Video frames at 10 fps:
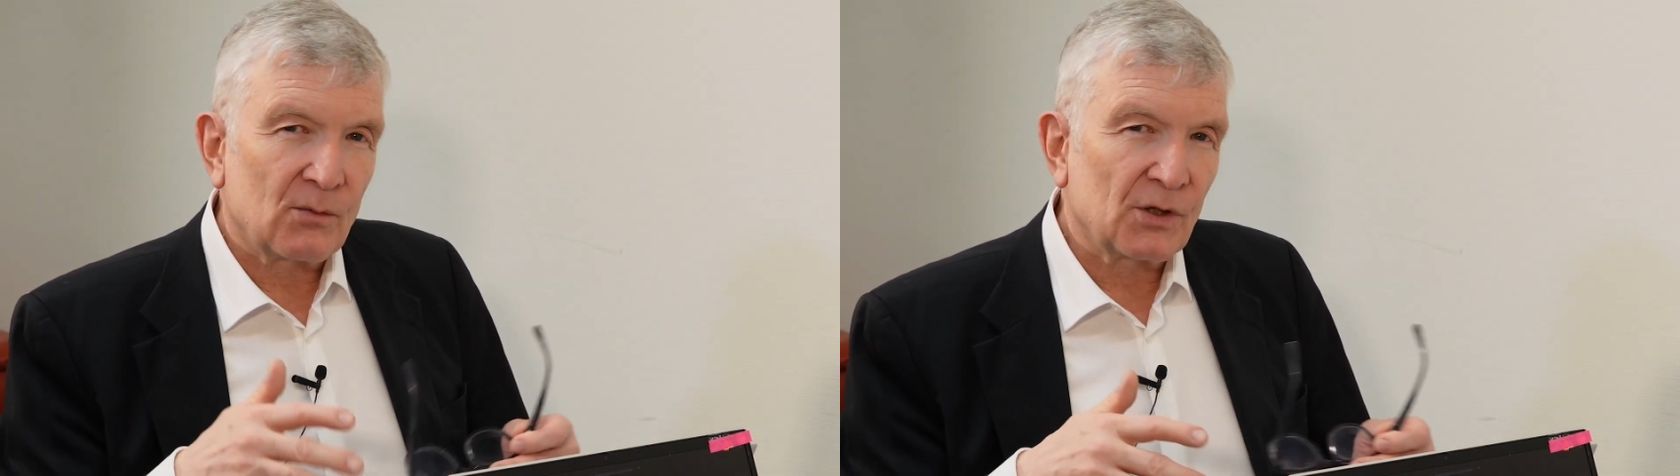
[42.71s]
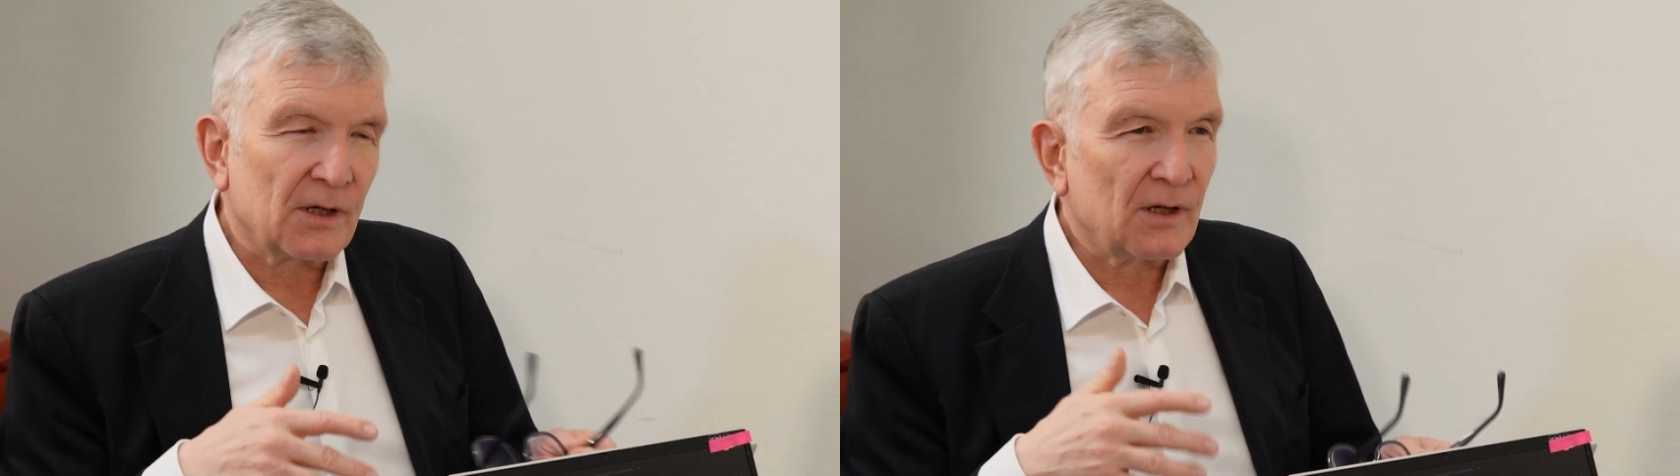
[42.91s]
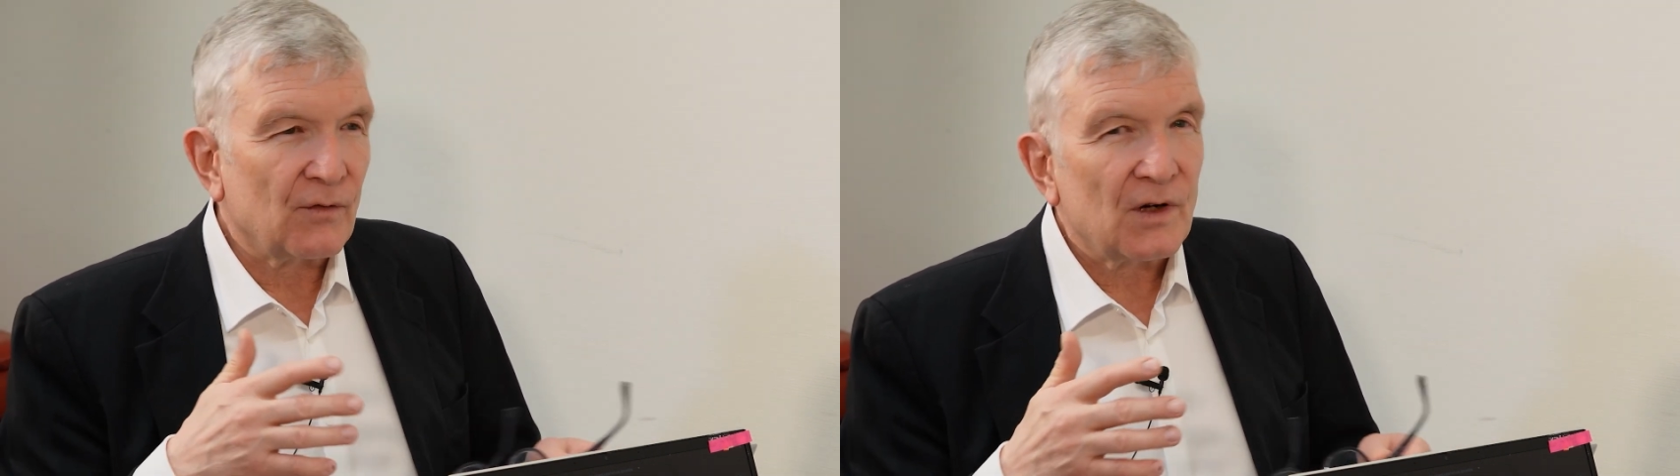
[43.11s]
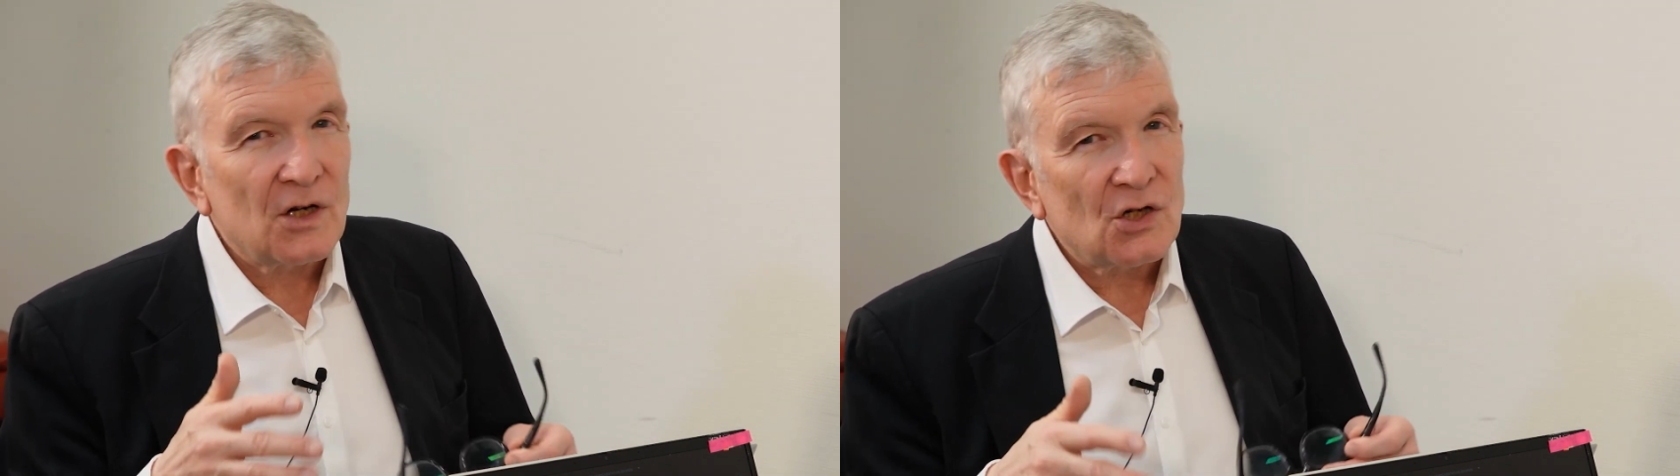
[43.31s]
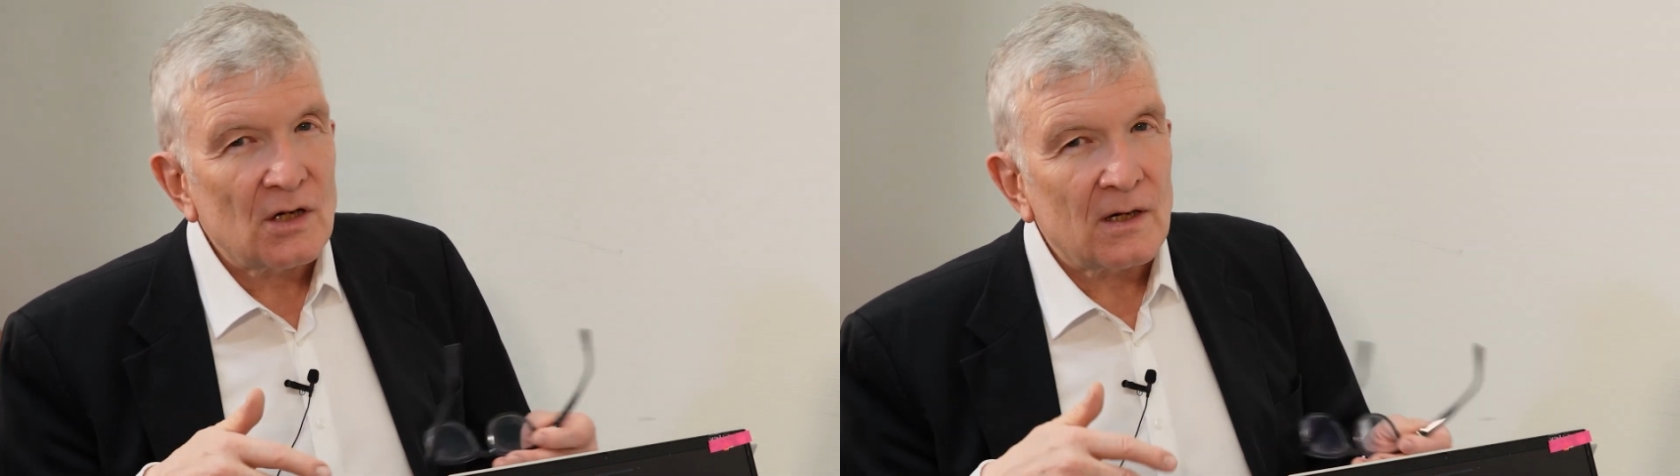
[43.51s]
what the
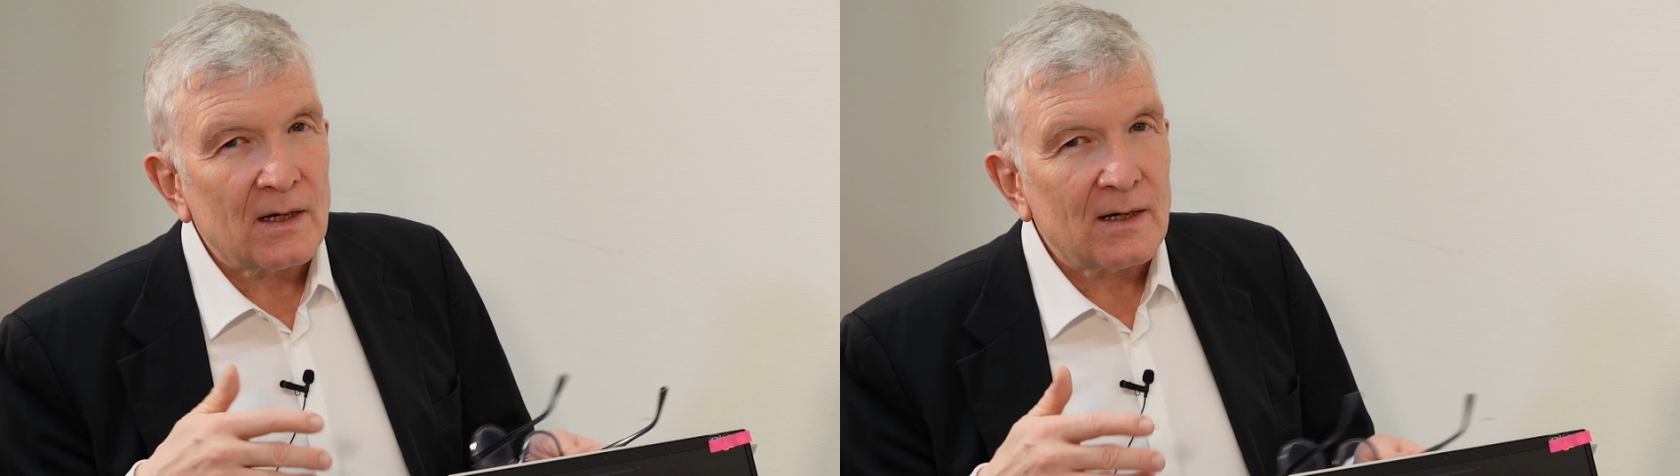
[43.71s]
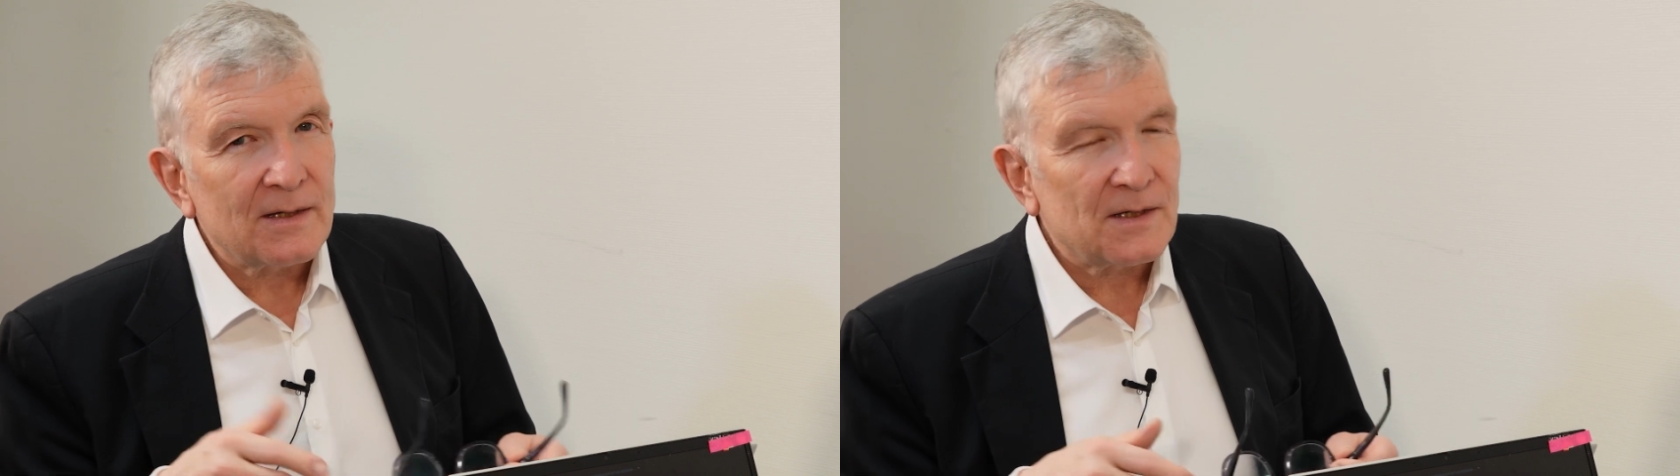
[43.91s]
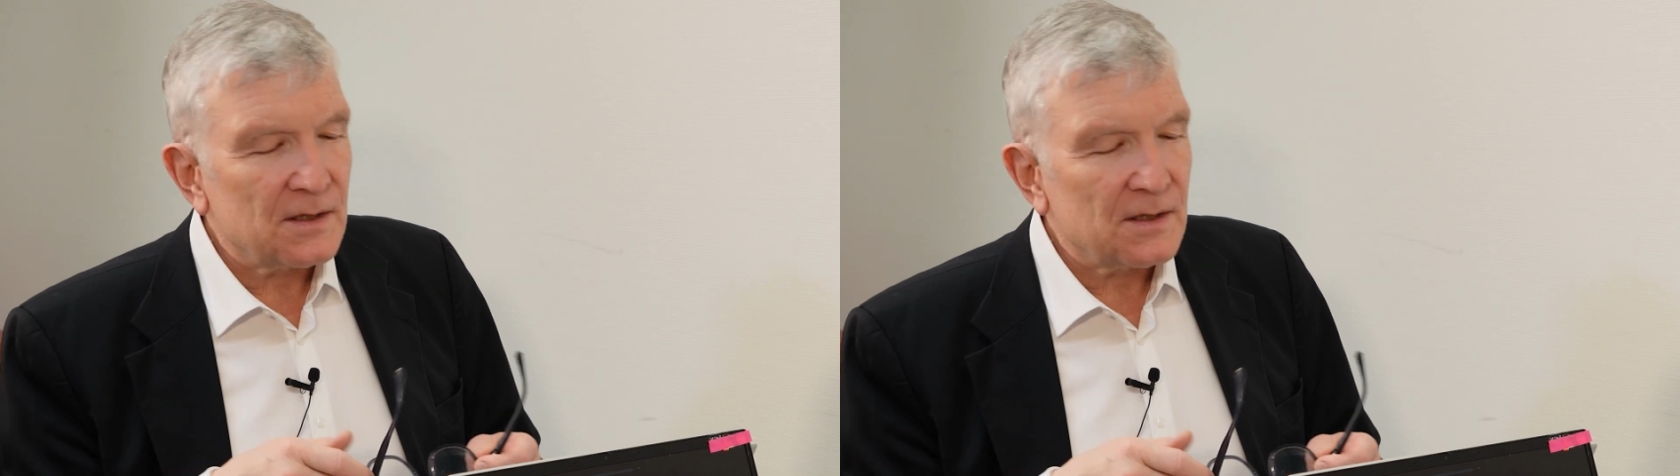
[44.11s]
definition is,